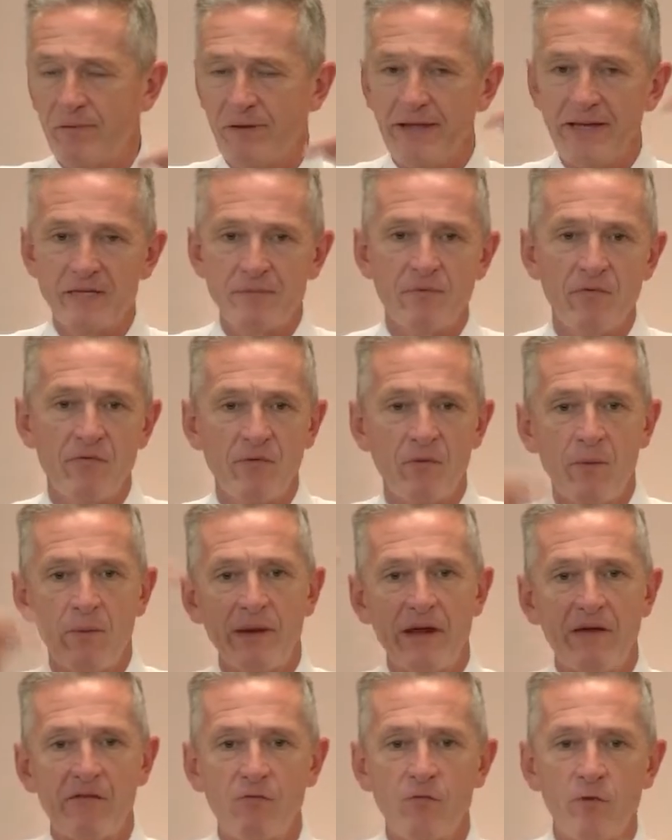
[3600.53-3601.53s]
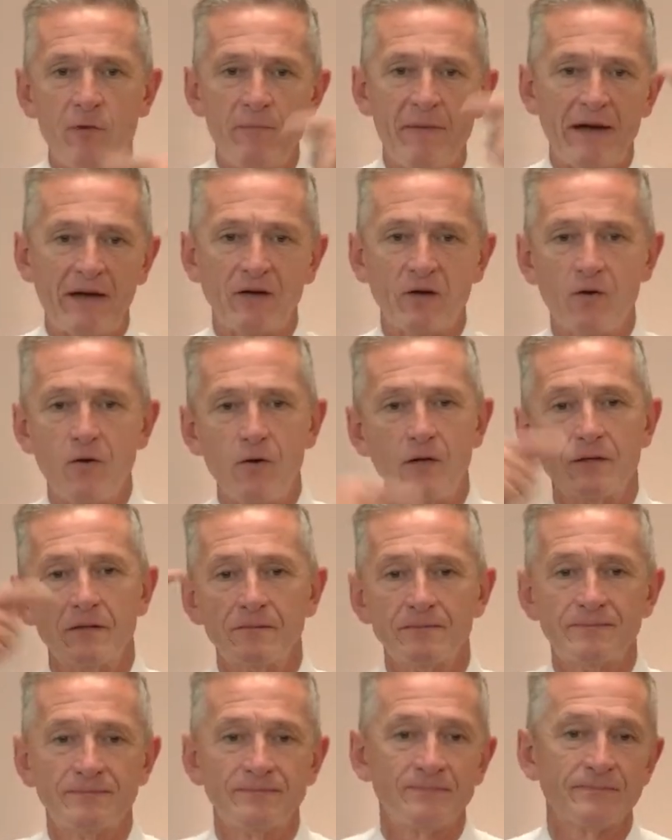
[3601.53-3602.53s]
place before we ever went back to court.
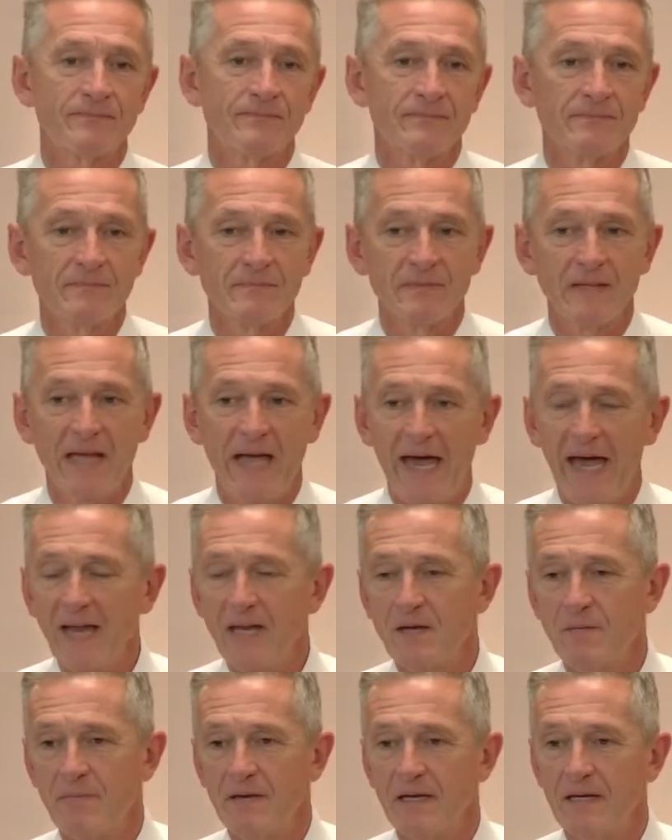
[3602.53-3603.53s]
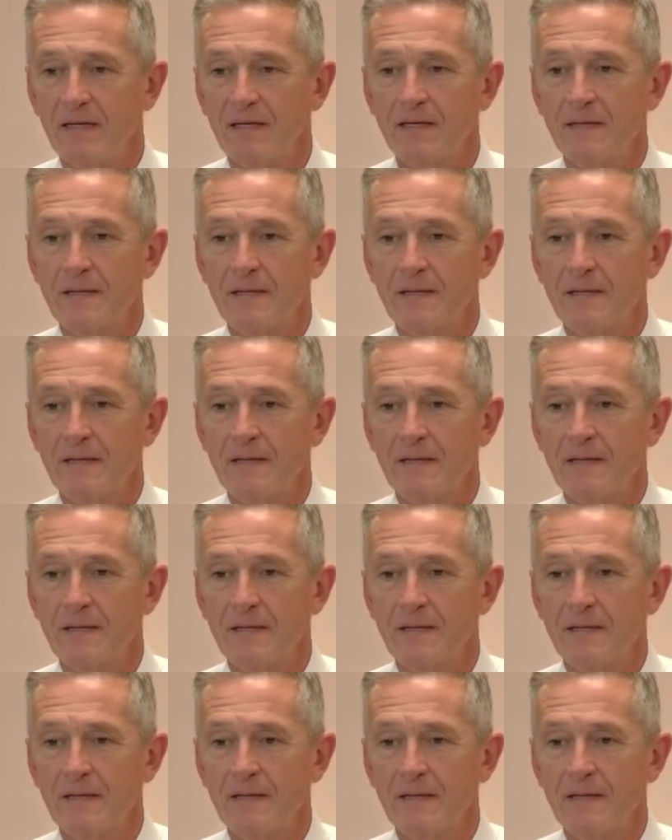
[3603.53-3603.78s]
Had to be.